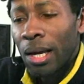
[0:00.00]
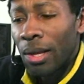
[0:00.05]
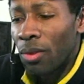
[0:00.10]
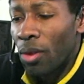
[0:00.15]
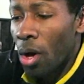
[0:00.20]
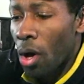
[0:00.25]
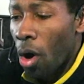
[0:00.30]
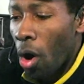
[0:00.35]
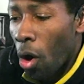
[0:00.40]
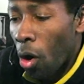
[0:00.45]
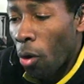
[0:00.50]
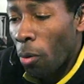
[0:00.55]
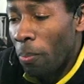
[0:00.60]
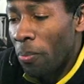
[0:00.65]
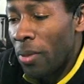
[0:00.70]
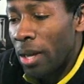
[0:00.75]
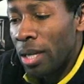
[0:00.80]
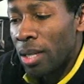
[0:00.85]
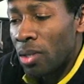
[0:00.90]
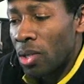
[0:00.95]
the hope
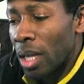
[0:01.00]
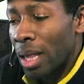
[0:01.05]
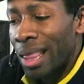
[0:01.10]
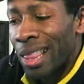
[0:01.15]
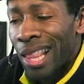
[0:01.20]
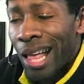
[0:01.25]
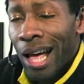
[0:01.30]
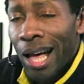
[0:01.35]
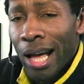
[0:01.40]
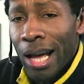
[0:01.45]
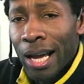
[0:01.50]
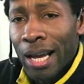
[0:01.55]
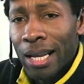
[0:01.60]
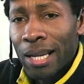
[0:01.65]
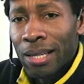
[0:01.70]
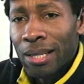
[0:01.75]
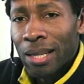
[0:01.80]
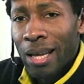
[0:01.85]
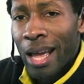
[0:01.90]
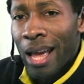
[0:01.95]
that is
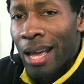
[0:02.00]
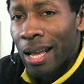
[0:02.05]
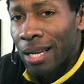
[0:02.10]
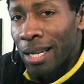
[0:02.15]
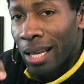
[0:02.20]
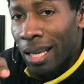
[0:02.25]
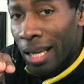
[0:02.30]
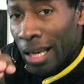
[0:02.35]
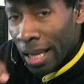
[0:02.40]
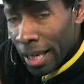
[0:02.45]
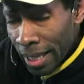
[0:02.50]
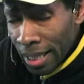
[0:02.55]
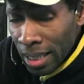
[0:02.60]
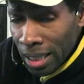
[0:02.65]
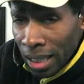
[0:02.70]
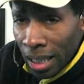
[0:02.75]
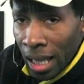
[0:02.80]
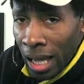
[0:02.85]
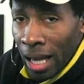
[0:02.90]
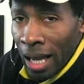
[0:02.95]
aligned and
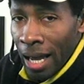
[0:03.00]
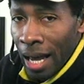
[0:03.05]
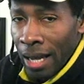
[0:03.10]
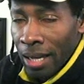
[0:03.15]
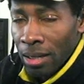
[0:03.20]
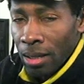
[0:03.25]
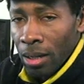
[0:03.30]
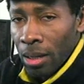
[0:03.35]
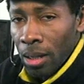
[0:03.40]
in line